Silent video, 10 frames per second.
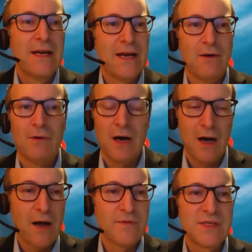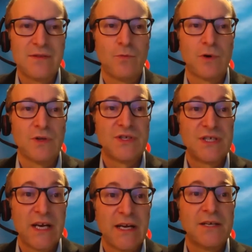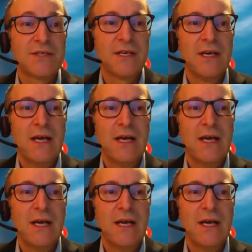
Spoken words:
Now, obviously the world has changed,